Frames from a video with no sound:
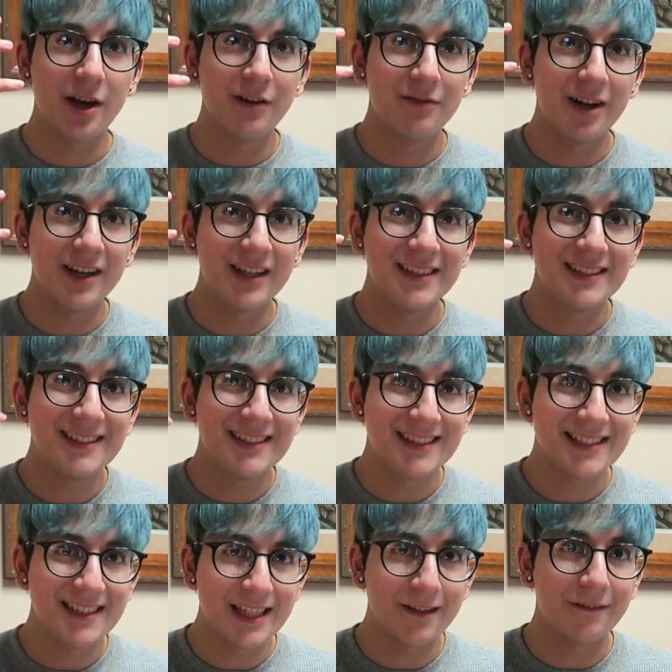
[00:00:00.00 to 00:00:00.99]
hair very
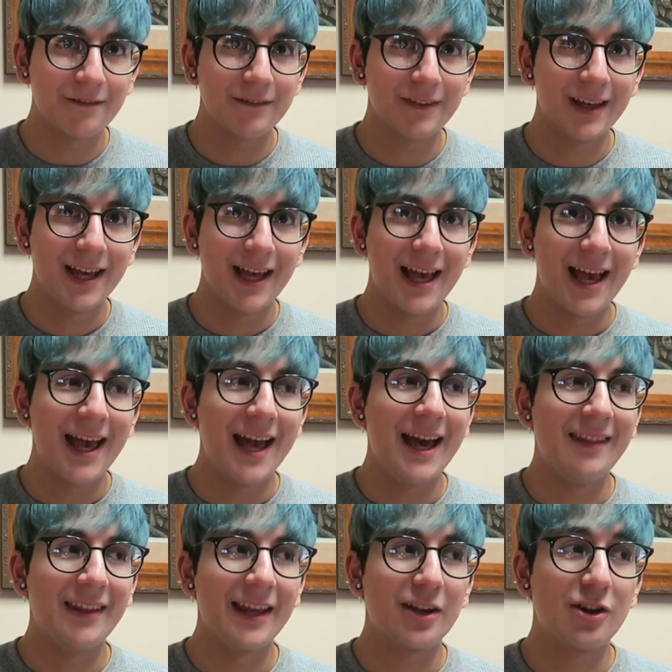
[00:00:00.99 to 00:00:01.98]
stiff
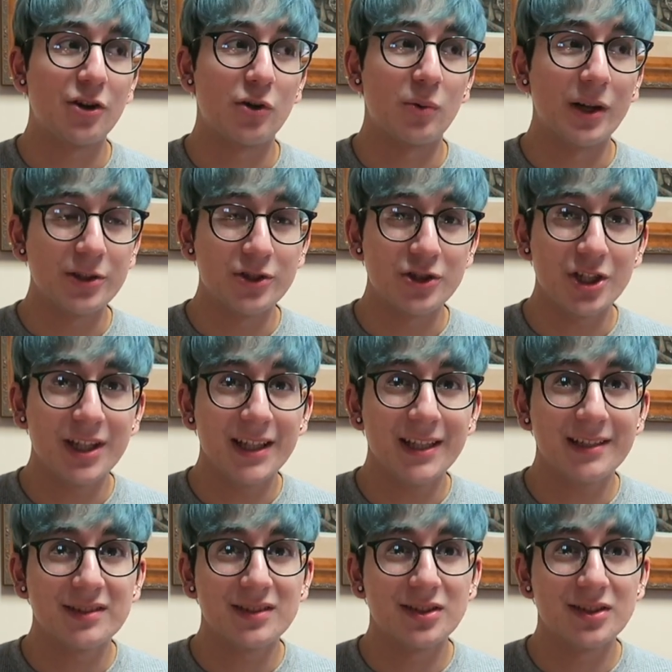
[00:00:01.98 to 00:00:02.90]
and like crunchy.